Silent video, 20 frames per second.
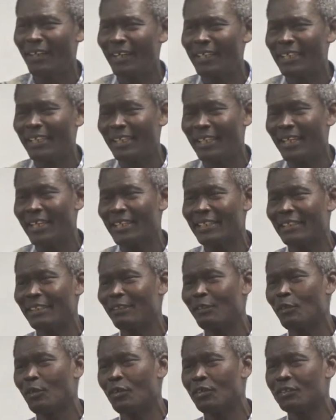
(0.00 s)
then
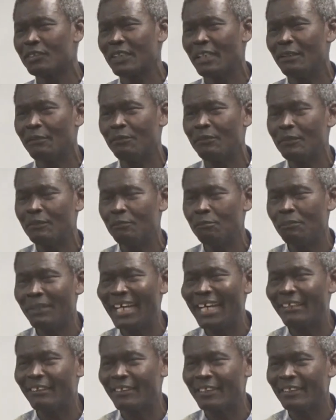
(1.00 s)
he go and say,
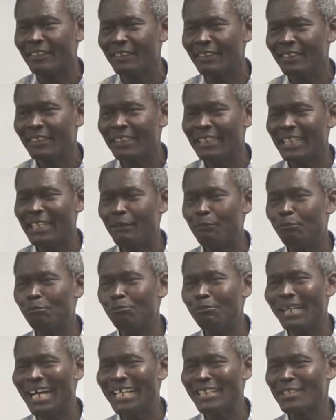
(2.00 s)
"Mary, the
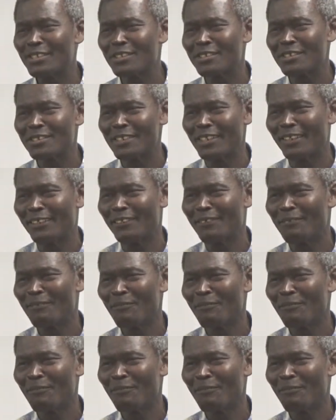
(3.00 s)
Master,